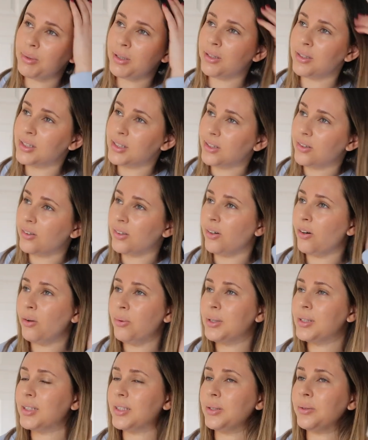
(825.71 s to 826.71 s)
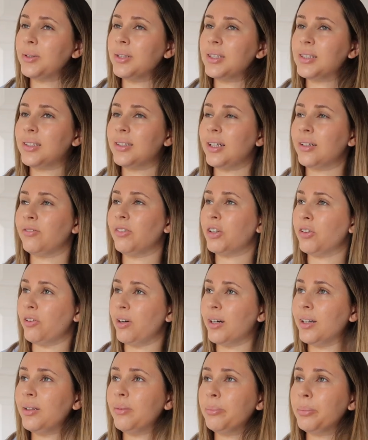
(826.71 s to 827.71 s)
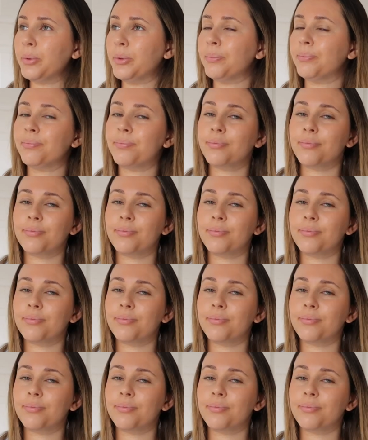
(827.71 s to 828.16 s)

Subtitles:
Because I always do this and then regret it, but